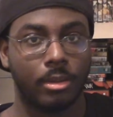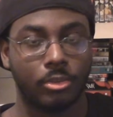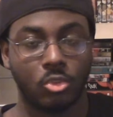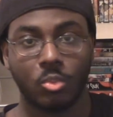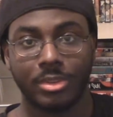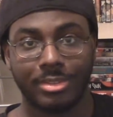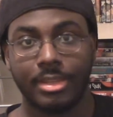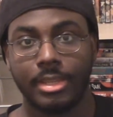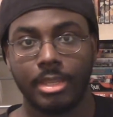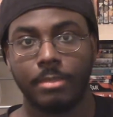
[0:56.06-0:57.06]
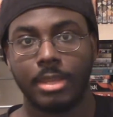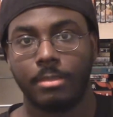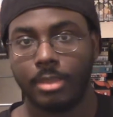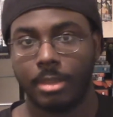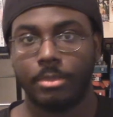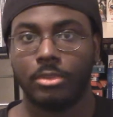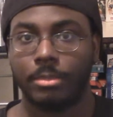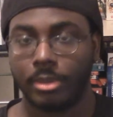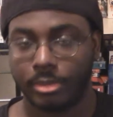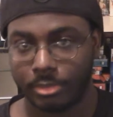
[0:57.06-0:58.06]
to redeem and be able to
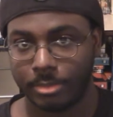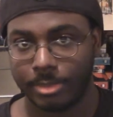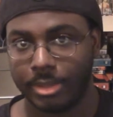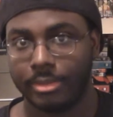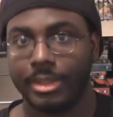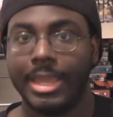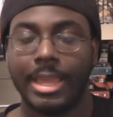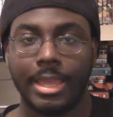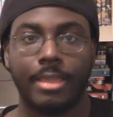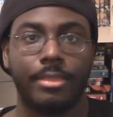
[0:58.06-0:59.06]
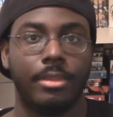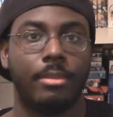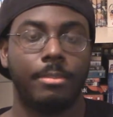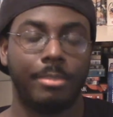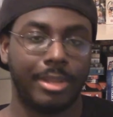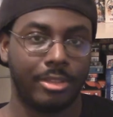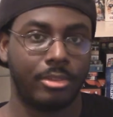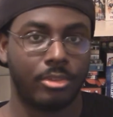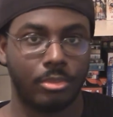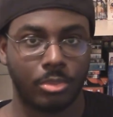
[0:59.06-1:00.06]
participate in the
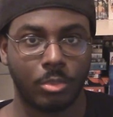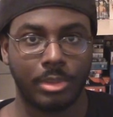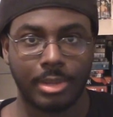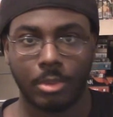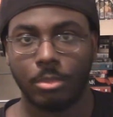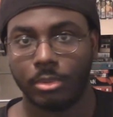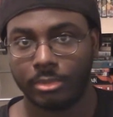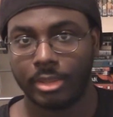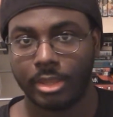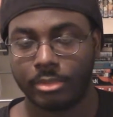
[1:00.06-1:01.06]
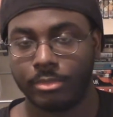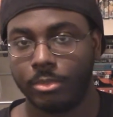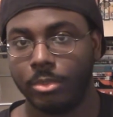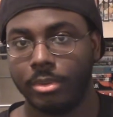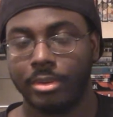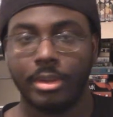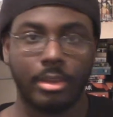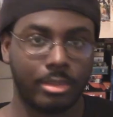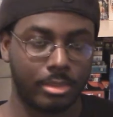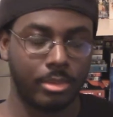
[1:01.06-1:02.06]
PlayStation 3 network test for
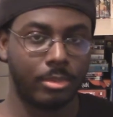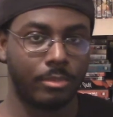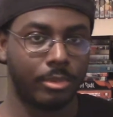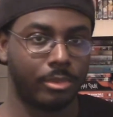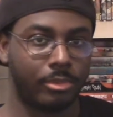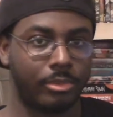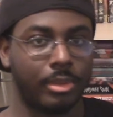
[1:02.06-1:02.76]
Xenoverse.